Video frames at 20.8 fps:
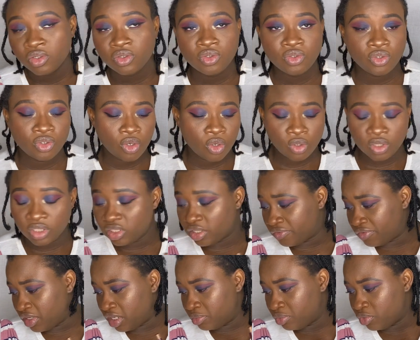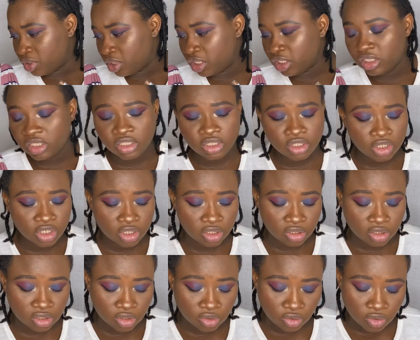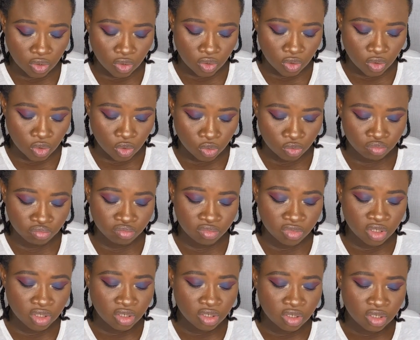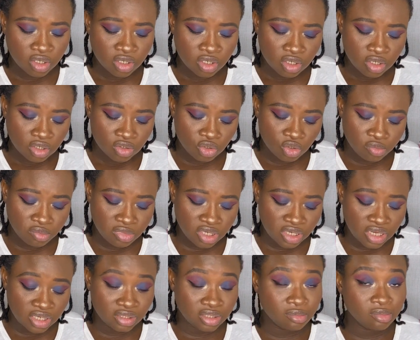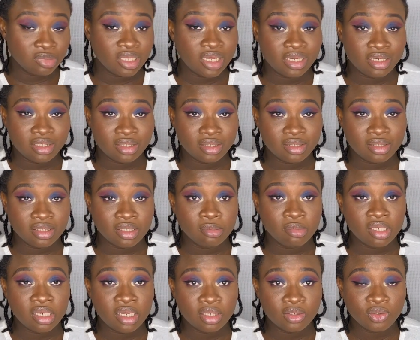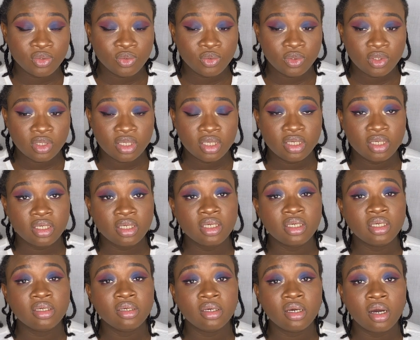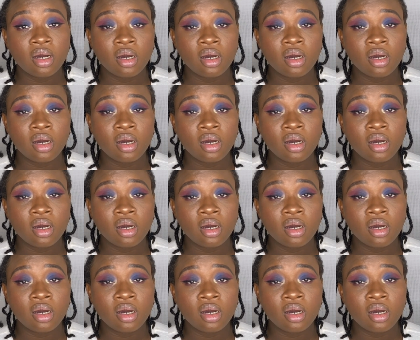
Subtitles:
So it's available in 18 shades. So to me, that seems like it's similar to the